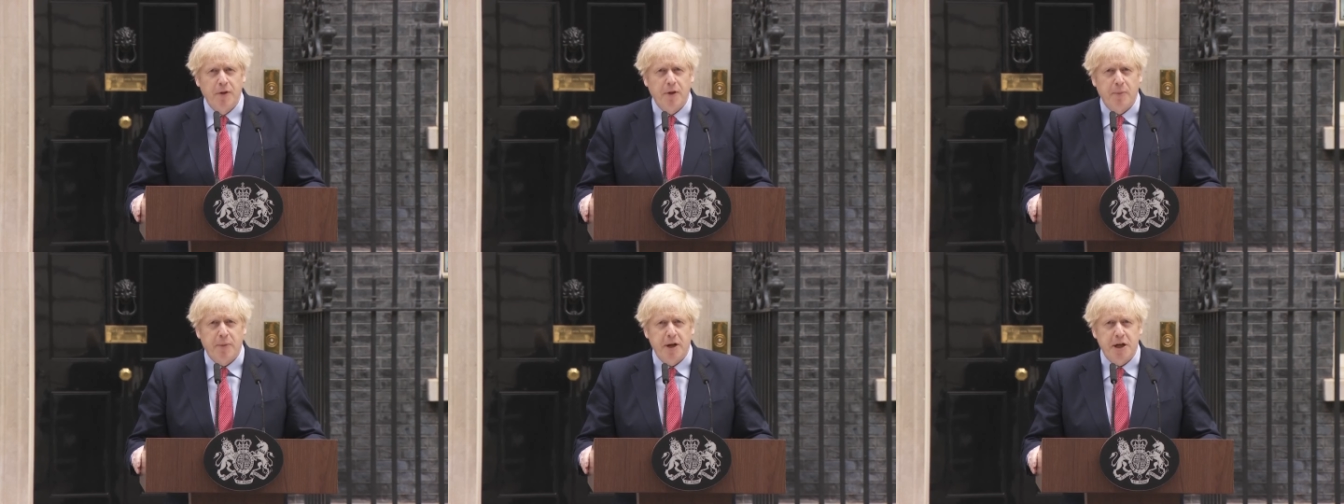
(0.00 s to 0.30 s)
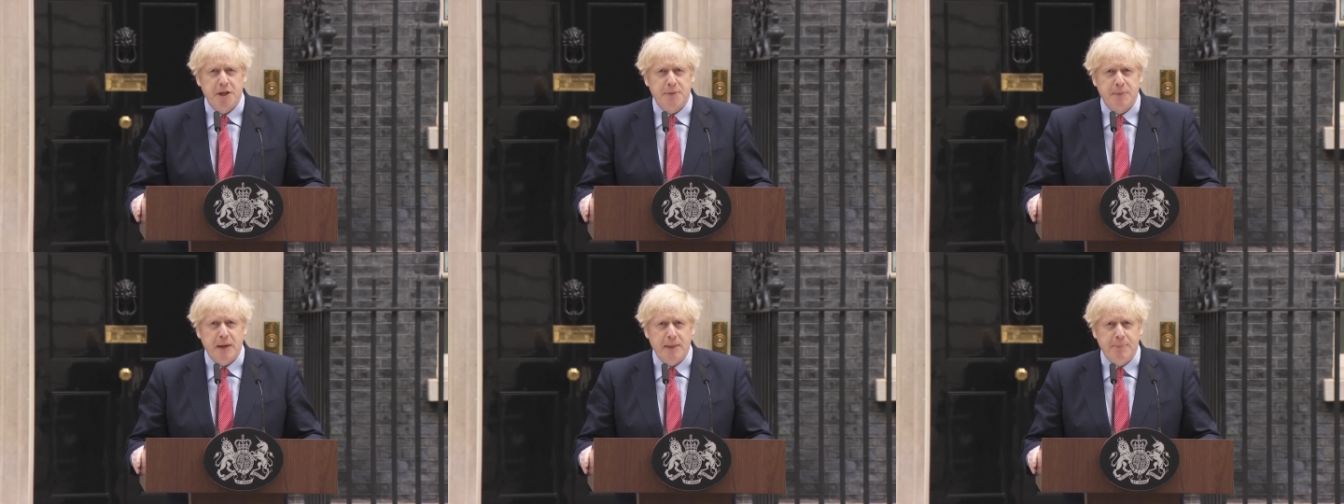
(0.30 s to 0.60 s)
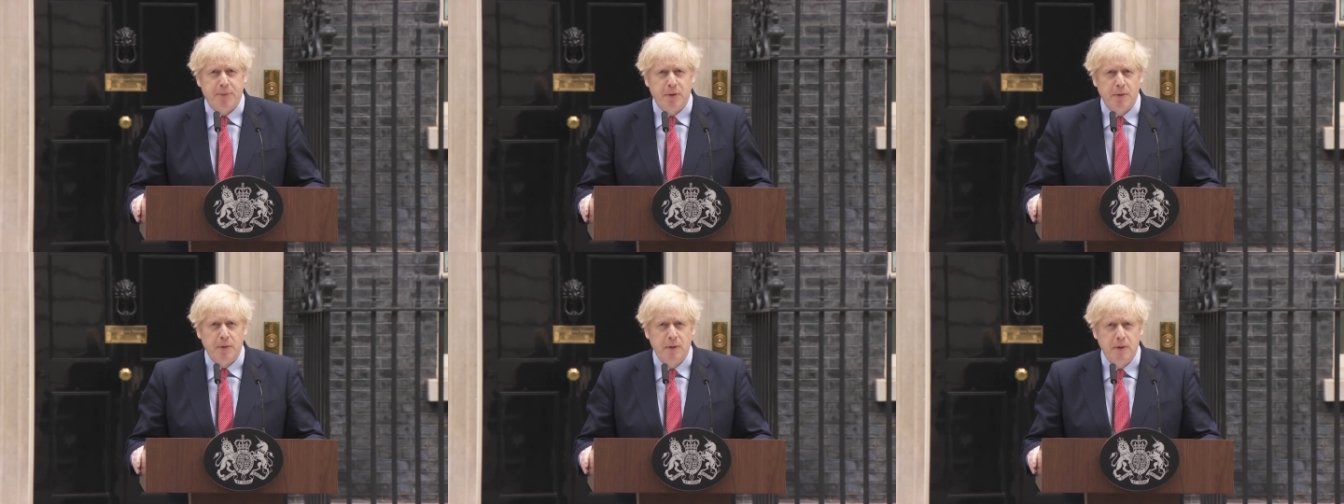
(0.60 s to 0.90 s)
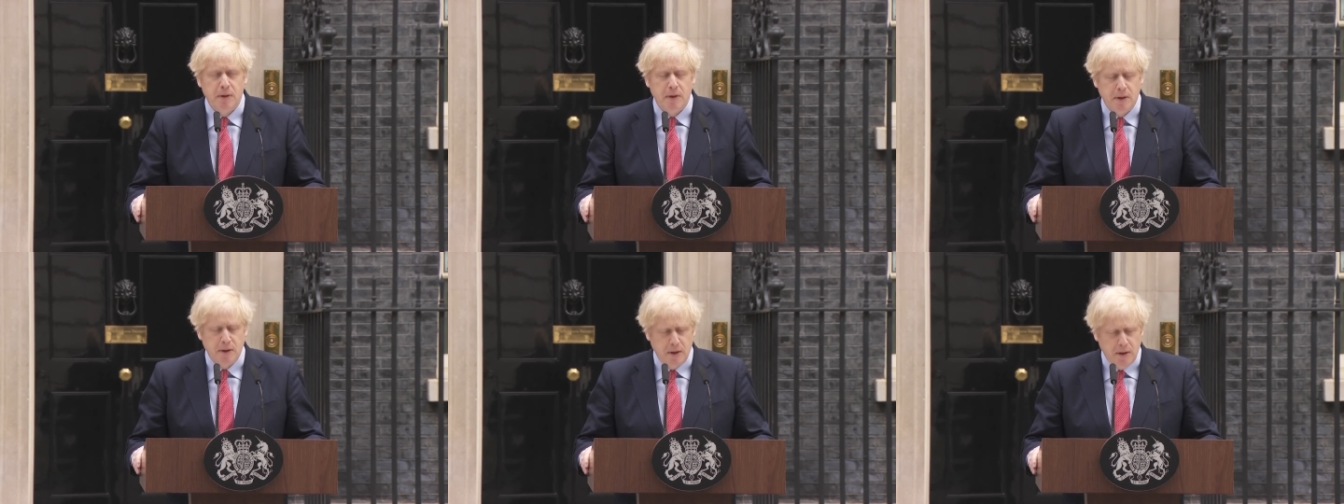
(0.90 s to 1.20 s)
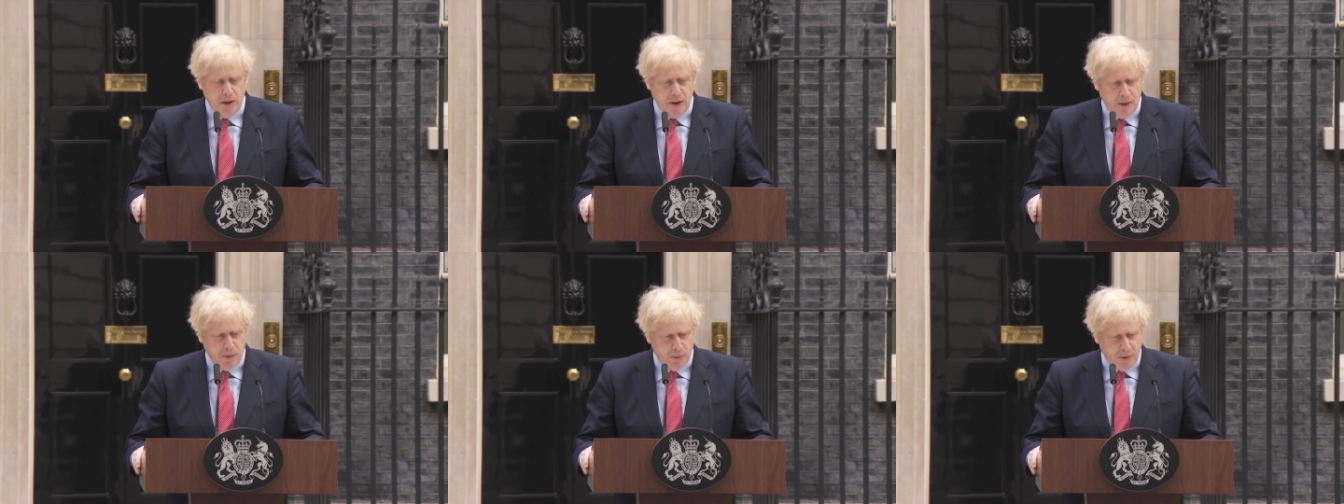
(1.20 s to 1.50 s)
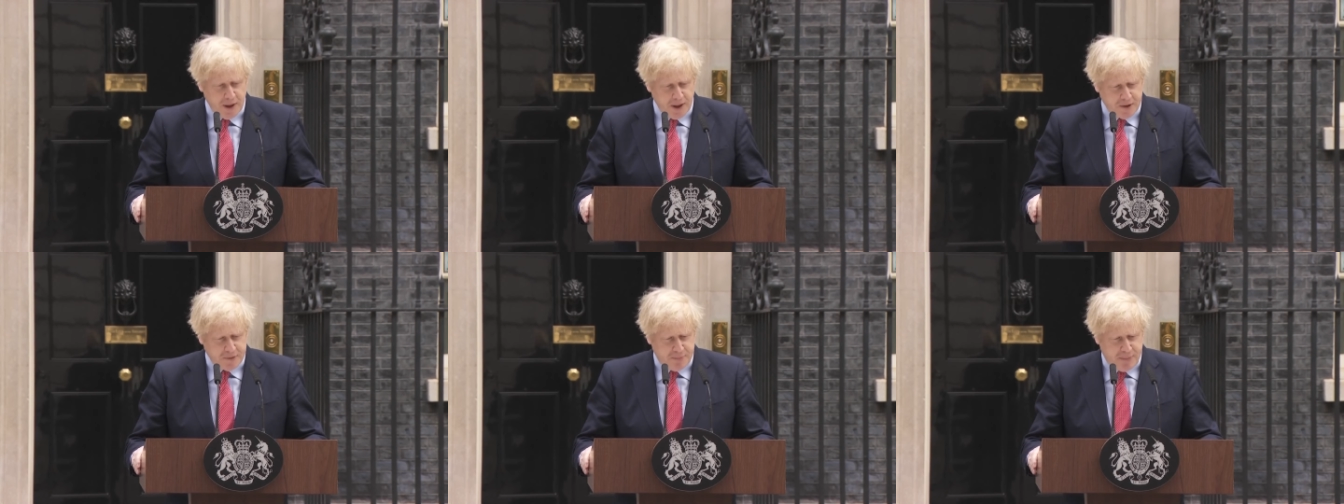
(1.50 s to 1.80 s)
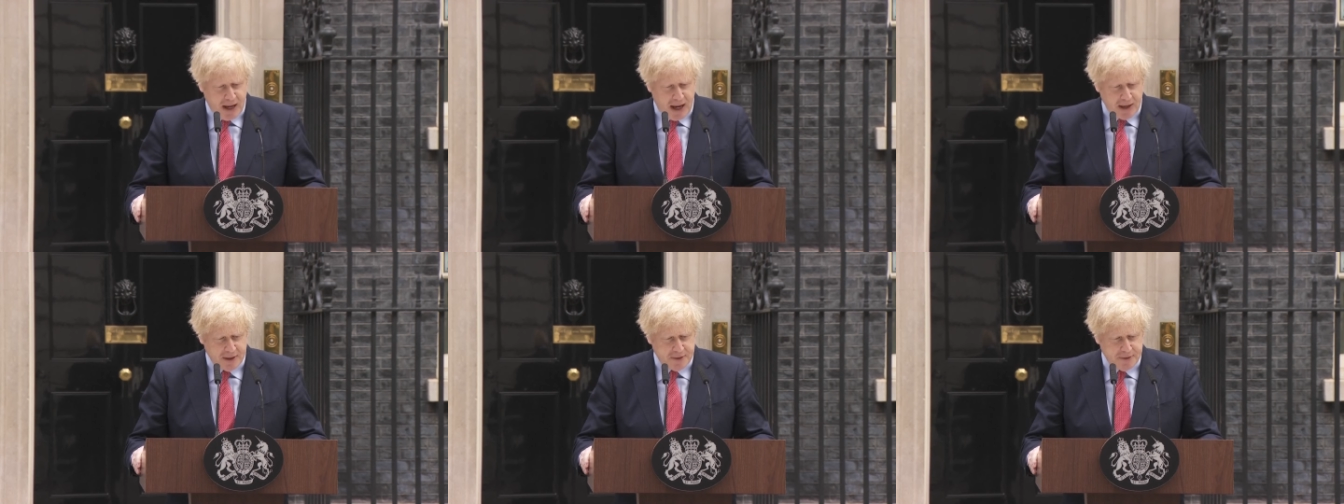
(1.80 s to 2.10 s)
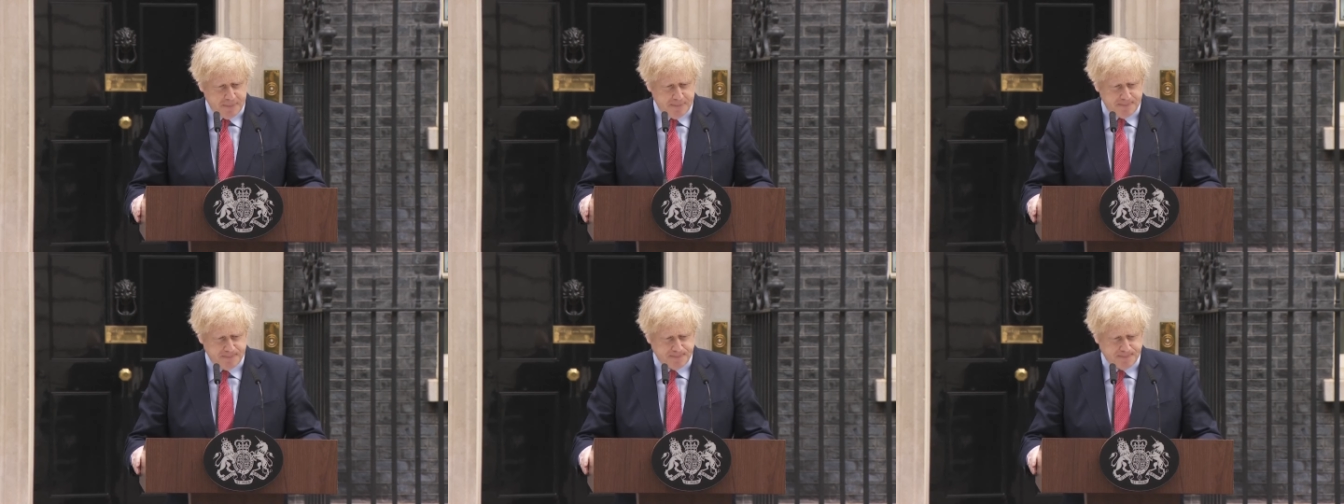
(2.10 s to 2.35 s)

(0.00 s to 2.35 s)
the British people would expect.